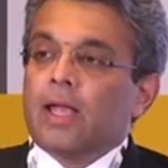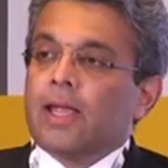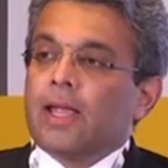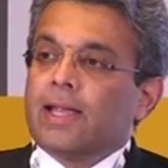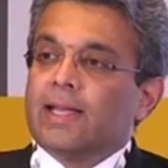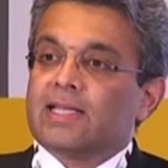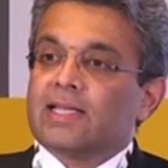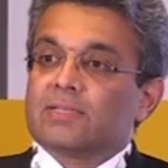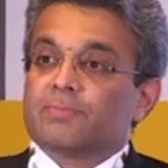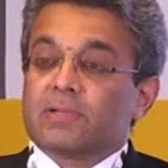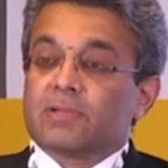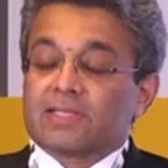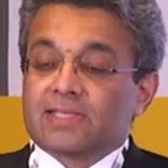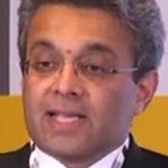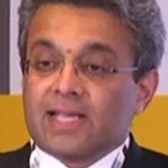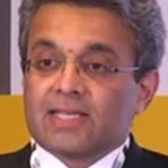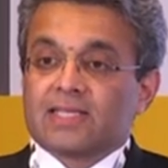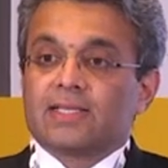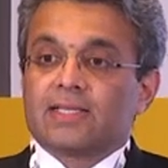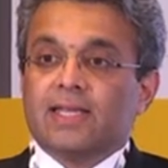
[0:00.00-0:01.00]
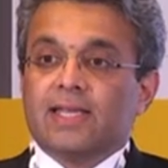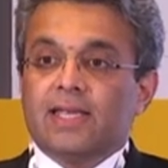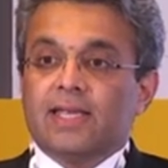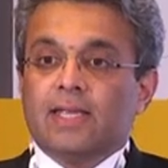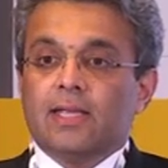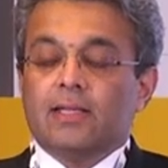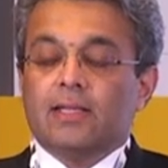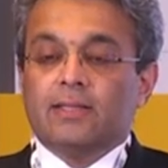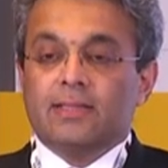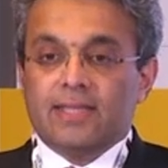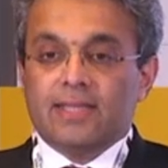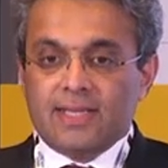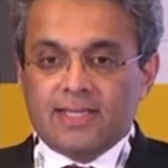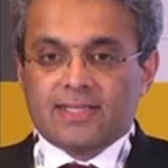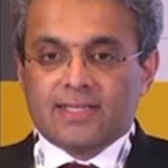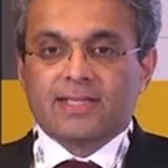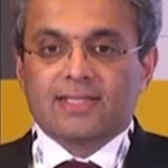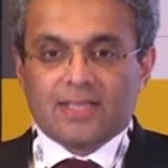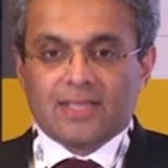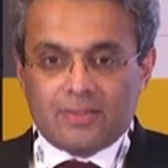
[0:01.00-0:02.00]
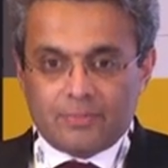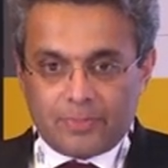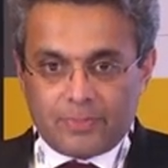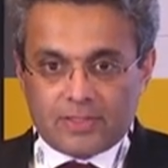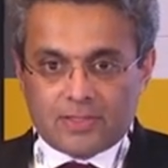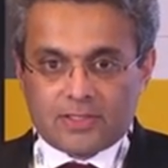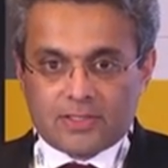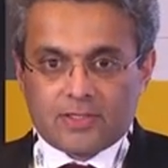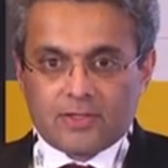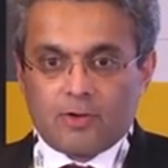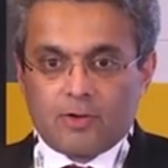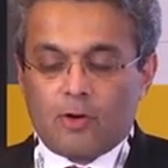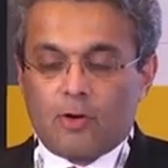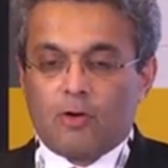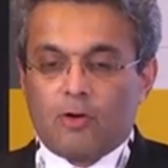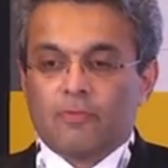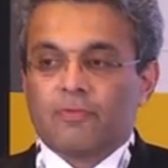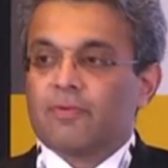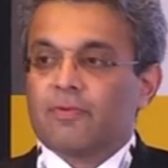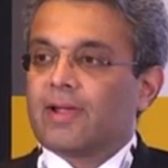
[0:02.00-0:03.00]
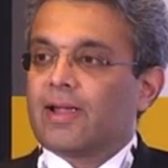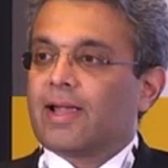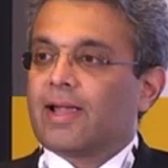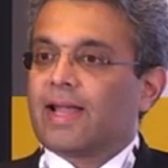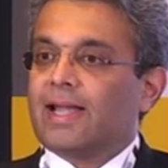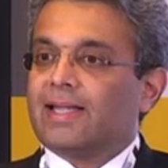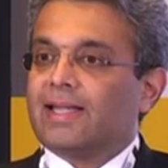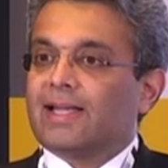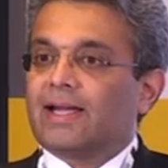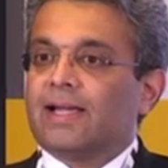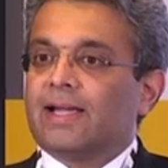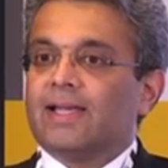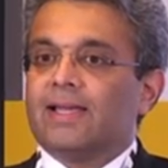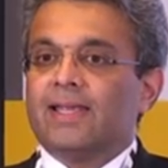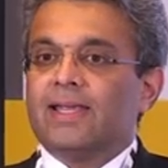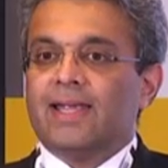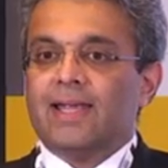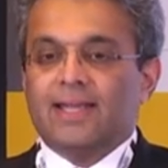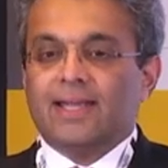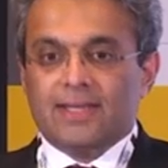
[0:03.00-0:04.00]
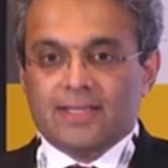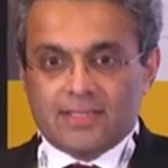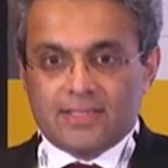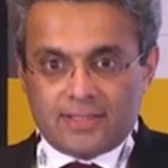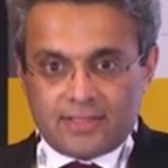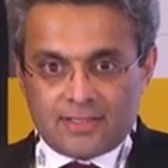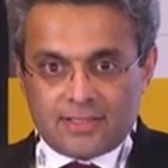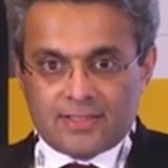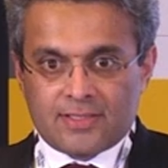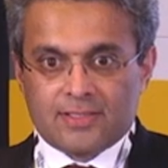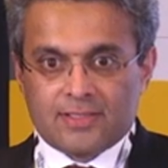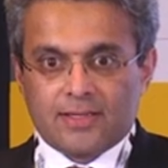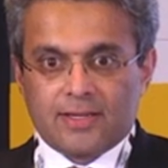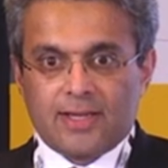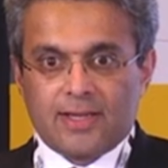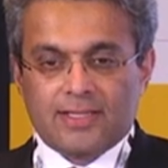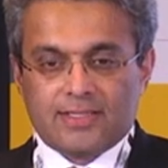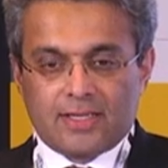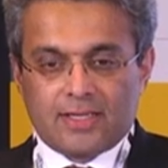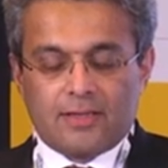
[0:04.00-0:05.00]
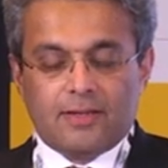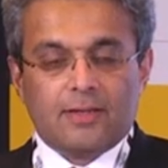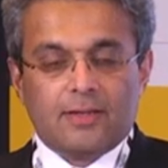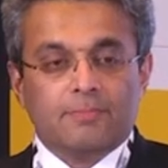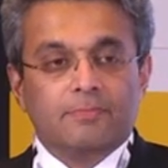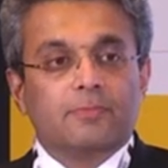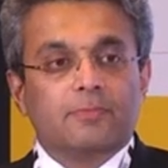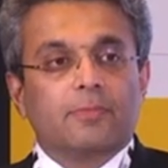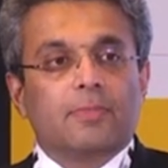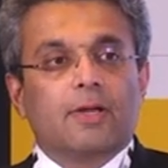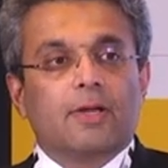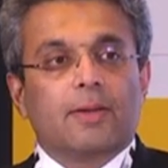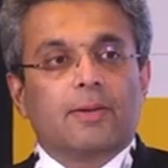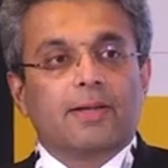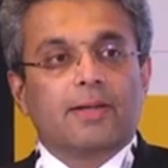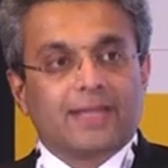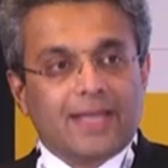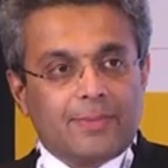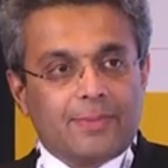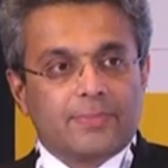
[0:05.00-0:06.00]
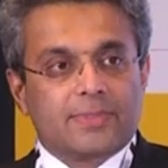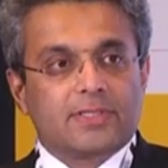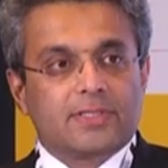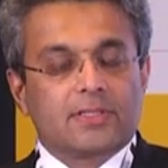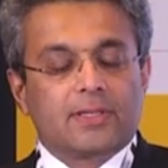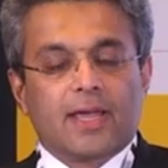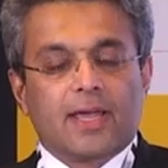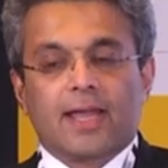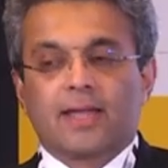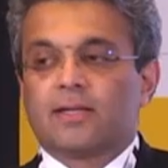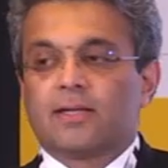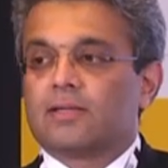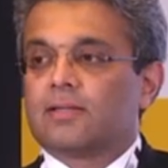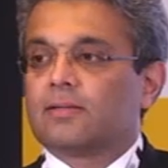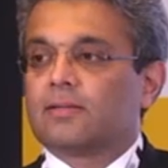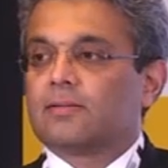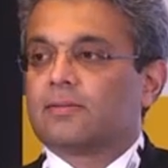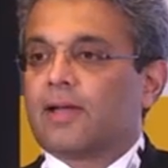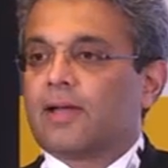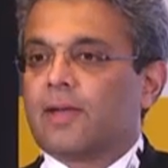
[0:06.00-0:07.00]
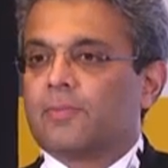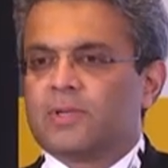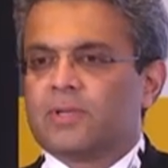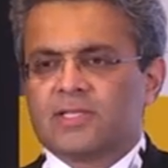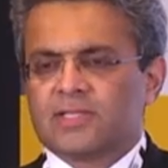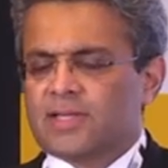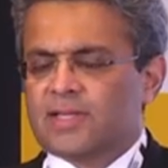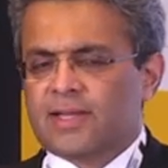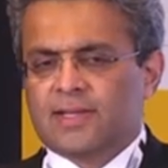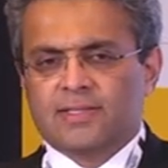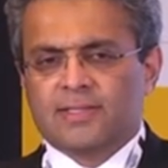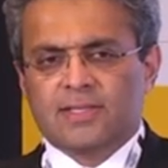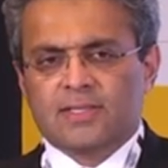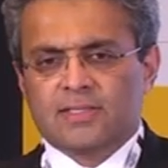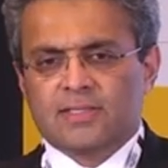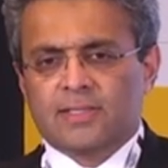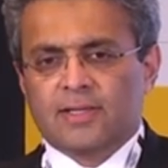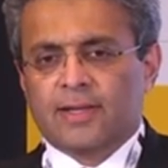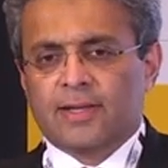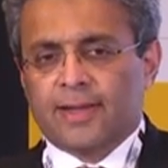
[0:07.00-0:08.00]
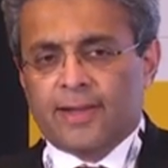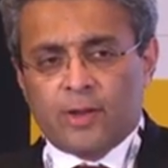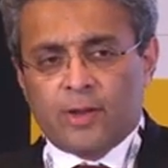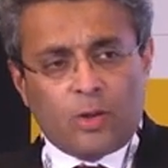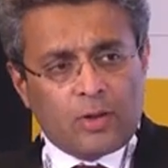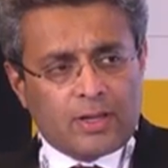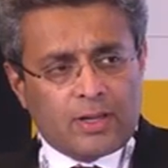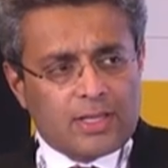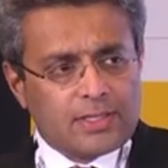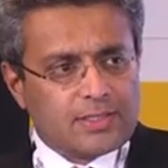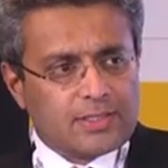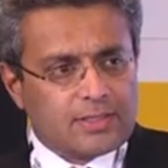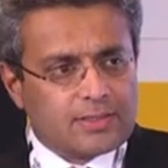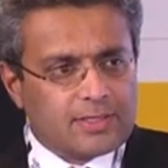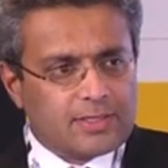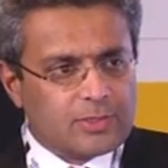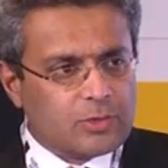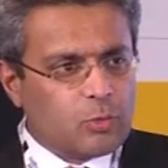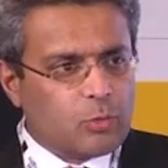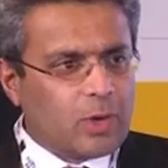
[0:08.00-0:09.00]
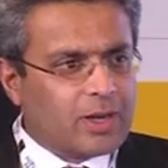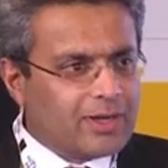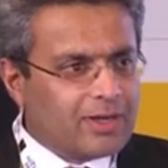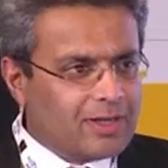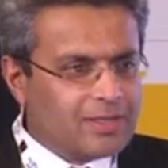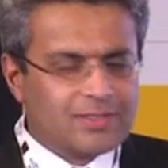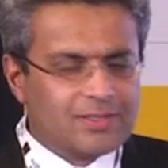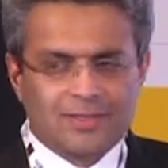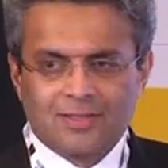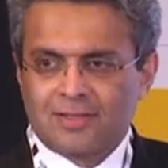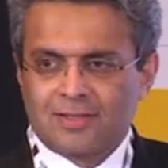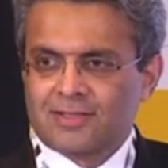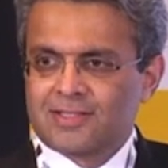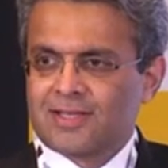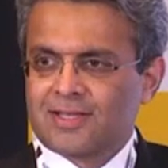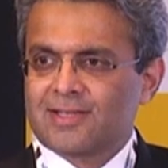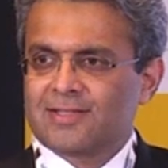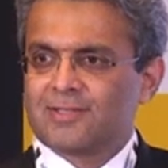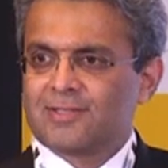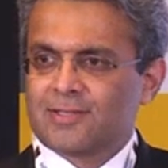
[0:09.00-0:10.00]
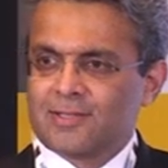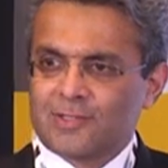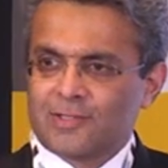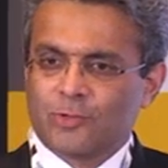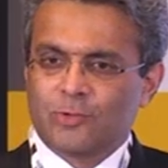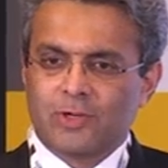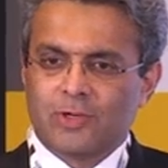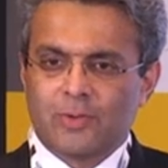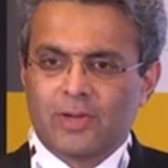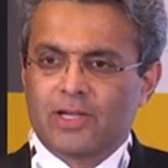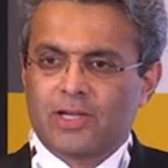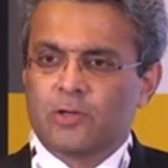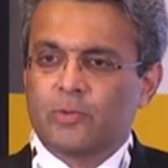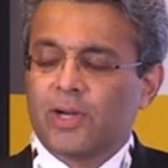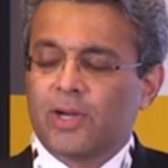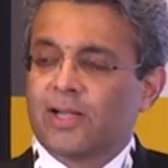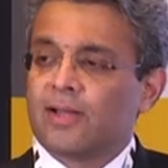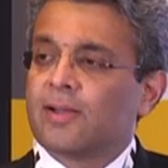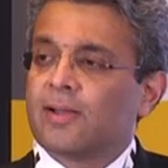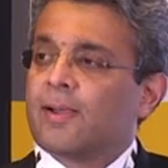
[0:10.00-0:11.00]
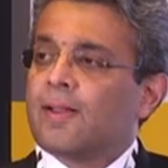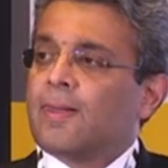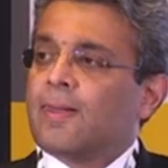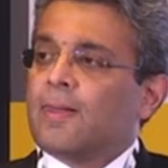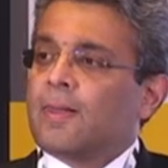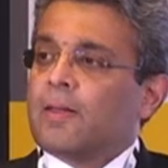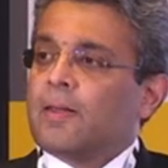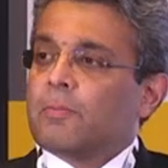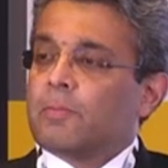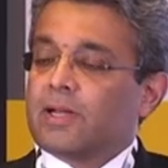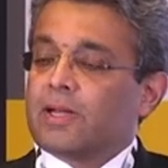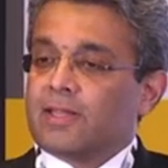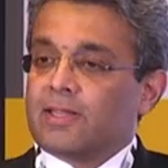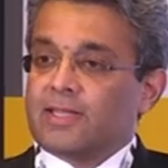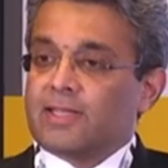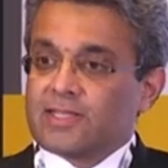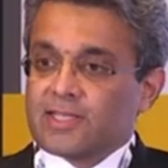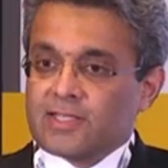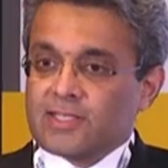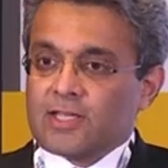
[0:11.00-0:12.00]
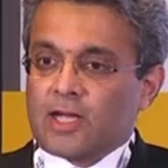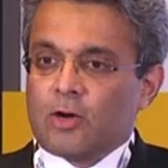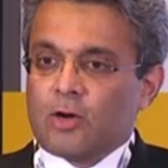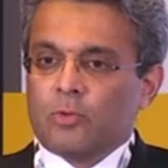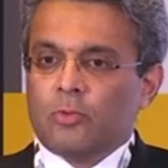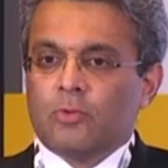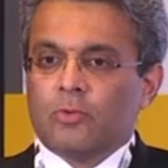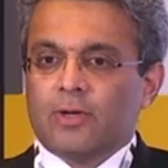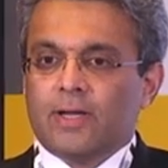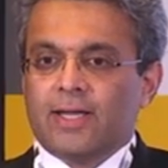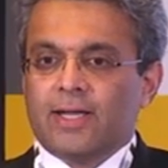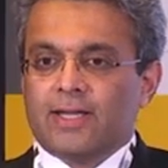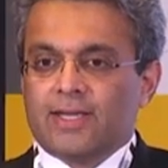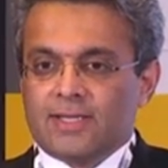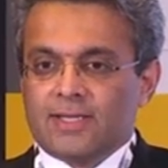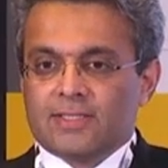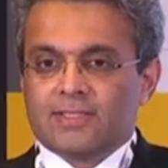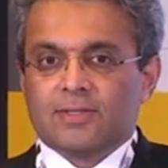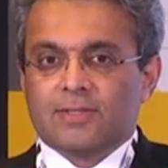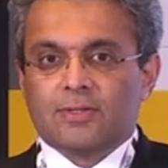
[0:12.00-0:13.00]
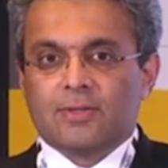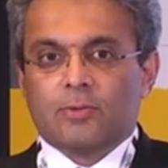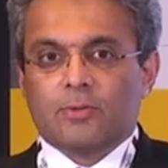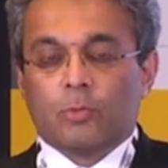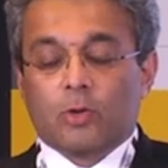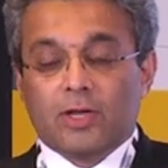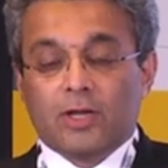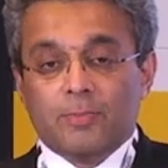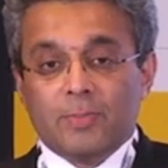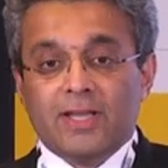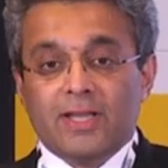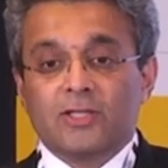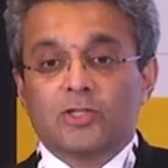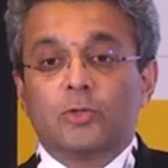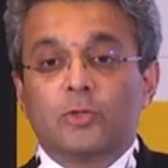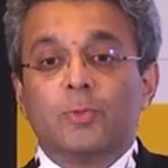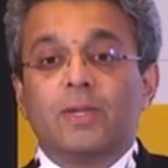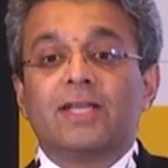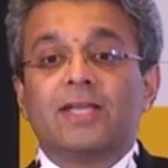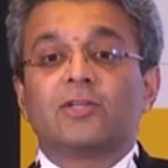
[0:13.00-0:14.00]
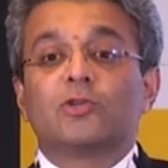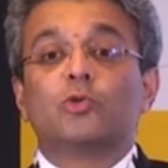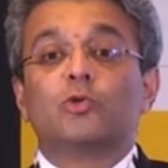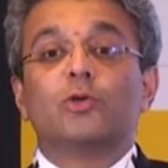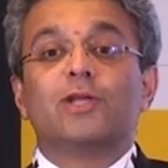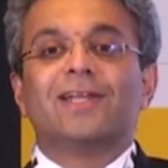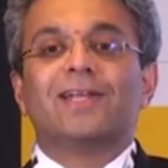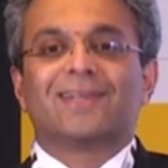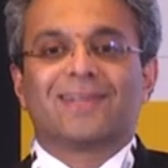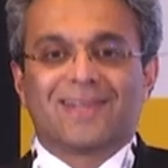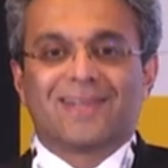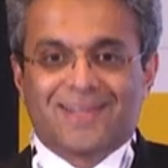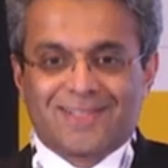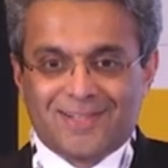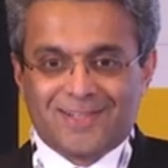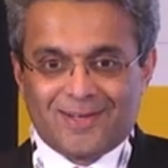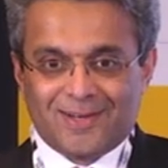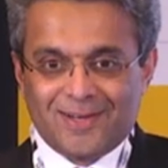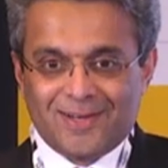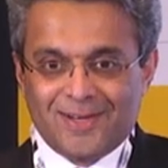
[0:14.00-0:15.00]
It is precisely these examples of entirely indigenous attempts at, and which is existing in all cultures. There's no one culture that says this is the only way to do it. But this is how it is, what it means to be truly international.